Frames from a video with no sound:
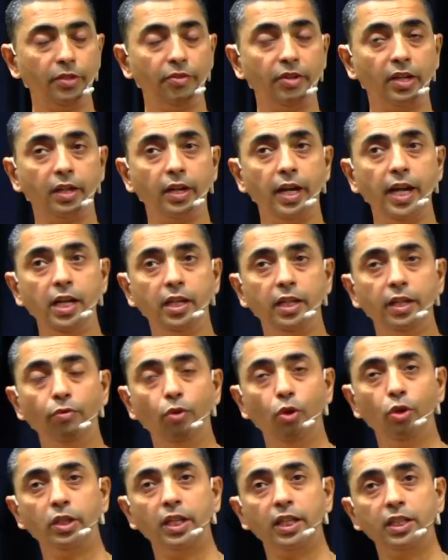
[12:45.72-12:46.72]
There were great
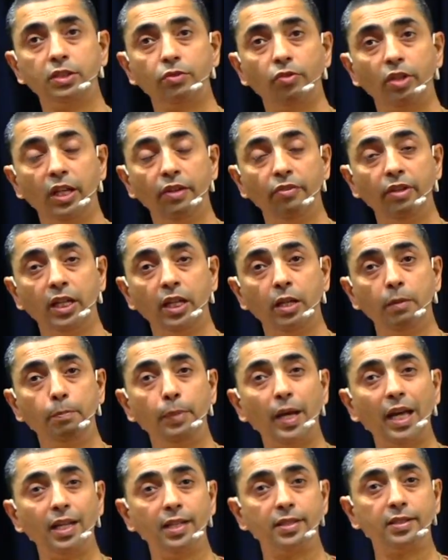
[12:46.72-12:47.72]
devotees who were living in
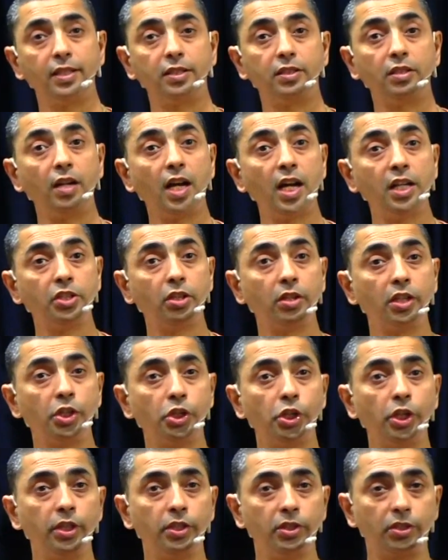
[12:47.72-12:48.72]
palaces, Raja
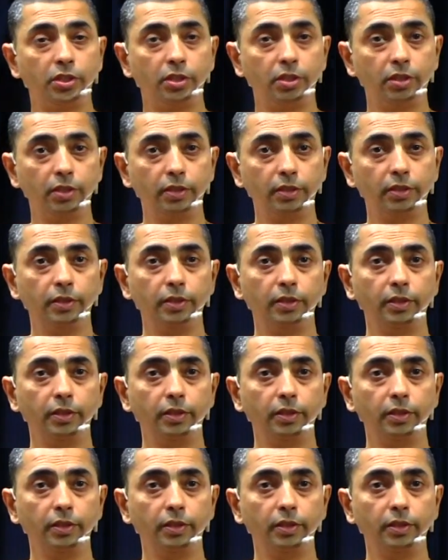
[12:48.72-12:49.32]
Rishis.